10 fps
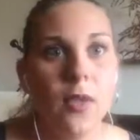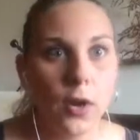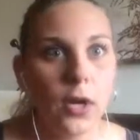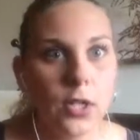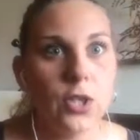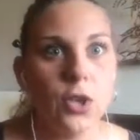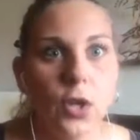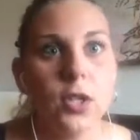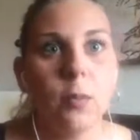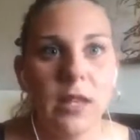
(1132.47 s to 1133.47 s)
they're going to
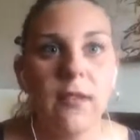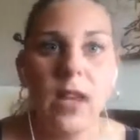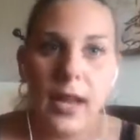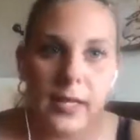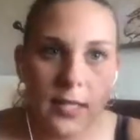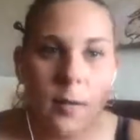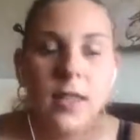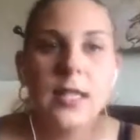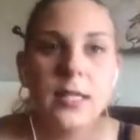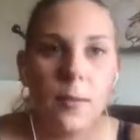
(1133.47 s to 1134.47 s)
start to believe it, and it's going to be
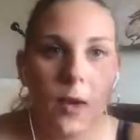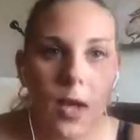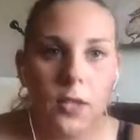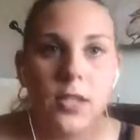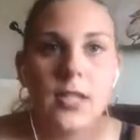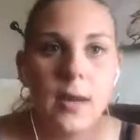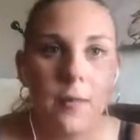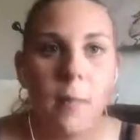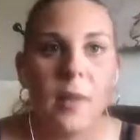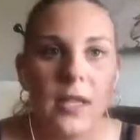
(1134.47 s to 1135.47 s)
this subconscious tape
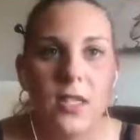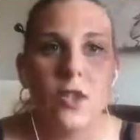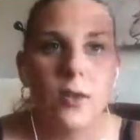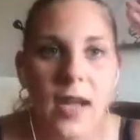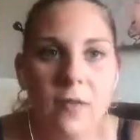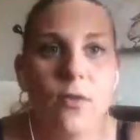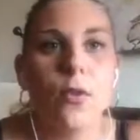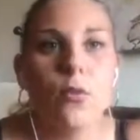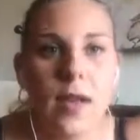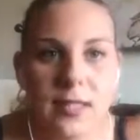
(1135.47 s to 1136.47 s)
that plays in their head for the
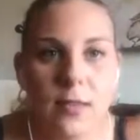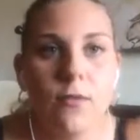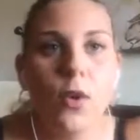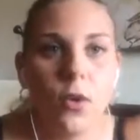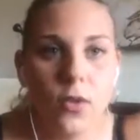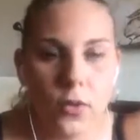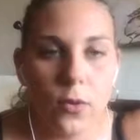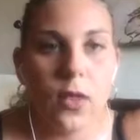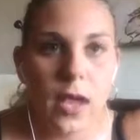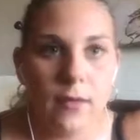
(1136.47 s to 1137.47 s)
rest of their
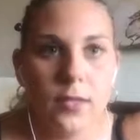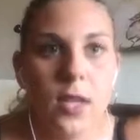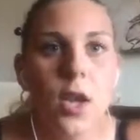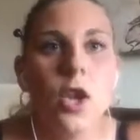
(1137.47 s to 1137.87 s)
lives.